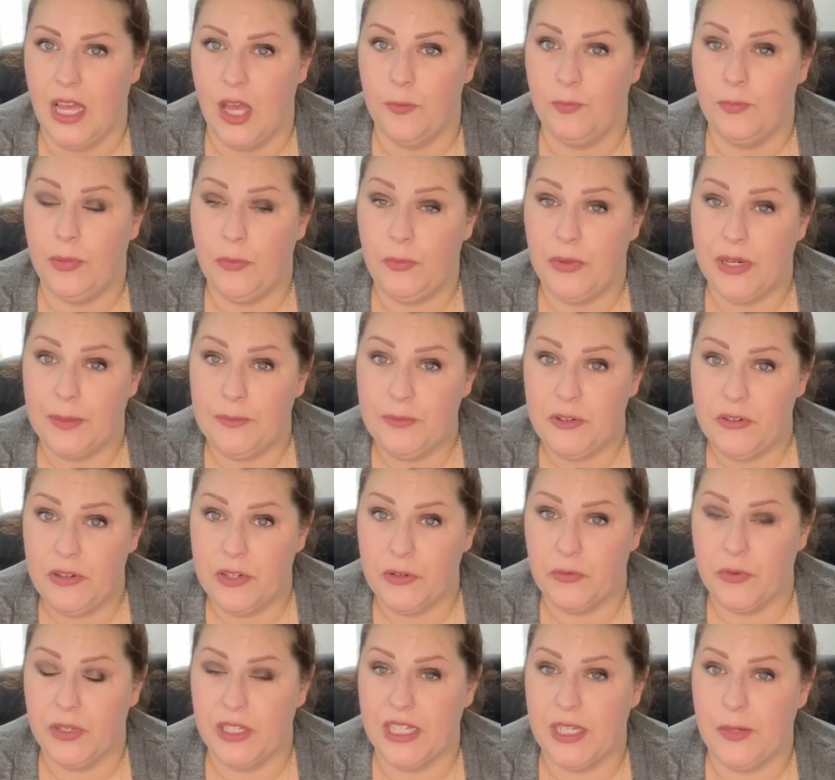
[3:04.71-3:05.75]
But when I'm doing
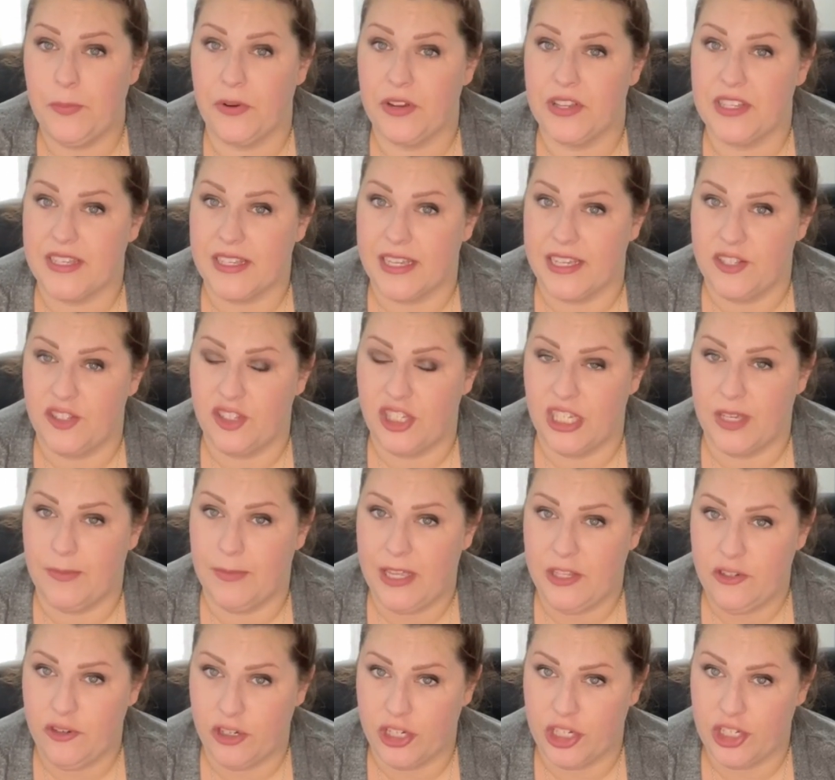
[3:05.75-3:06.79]
really precise
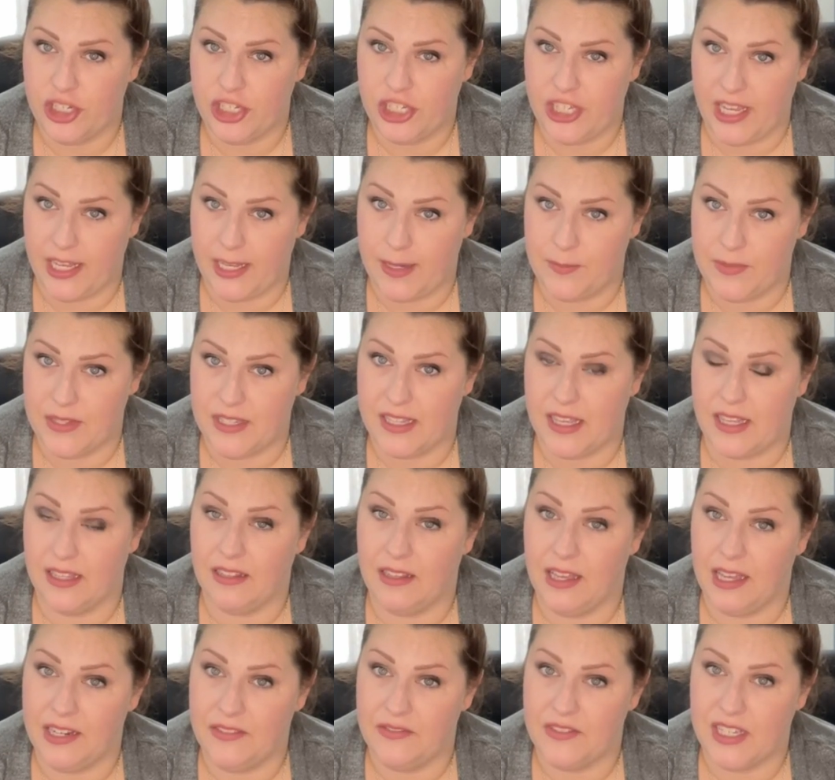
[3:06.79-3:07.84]
geometric shapes, a
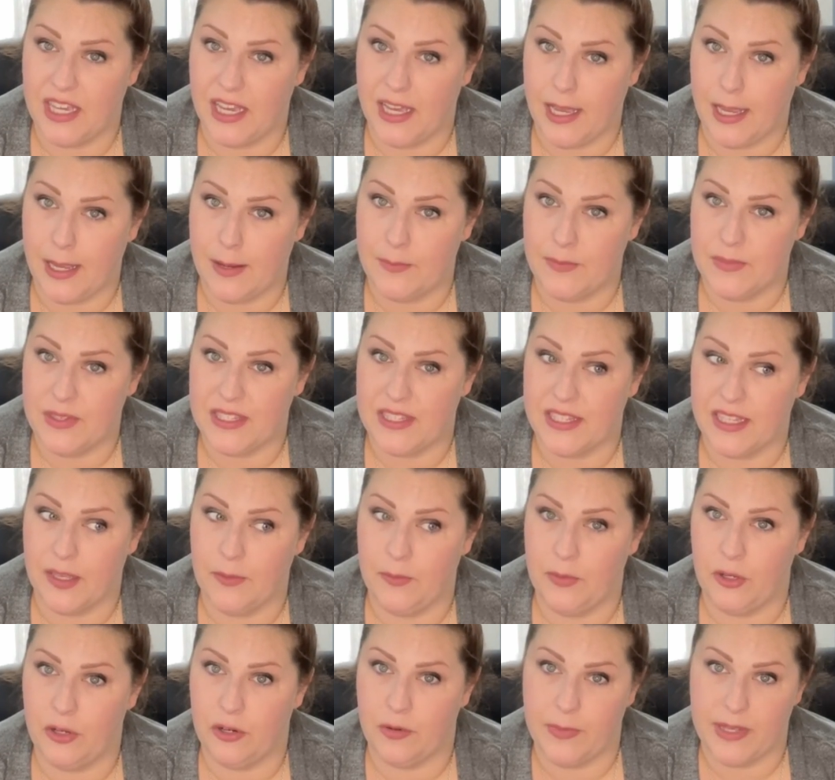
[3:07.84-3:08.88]
lot of times the
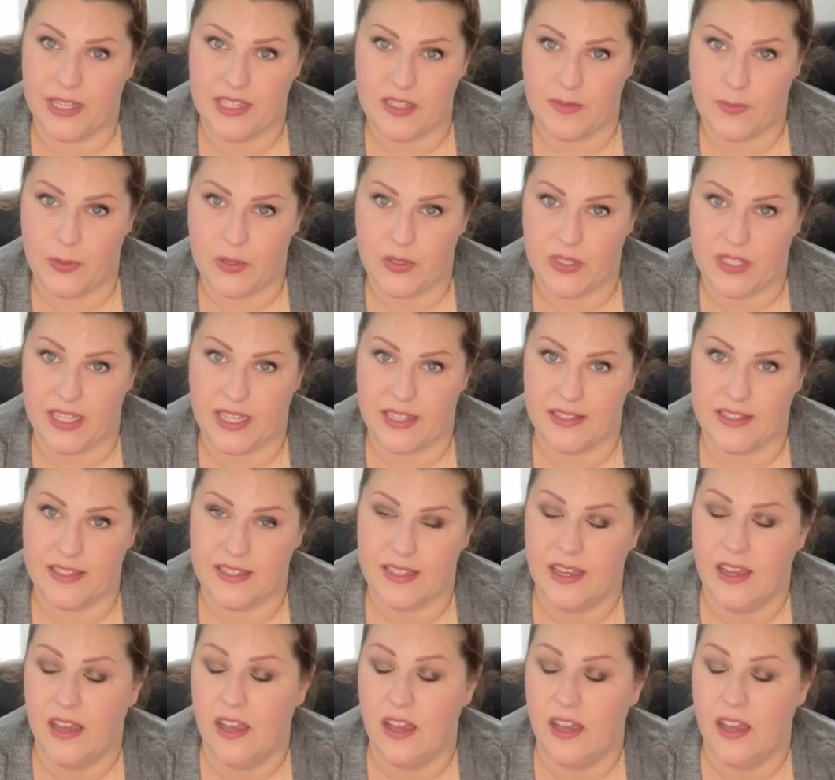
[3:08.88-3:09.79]
computer makes the most sense.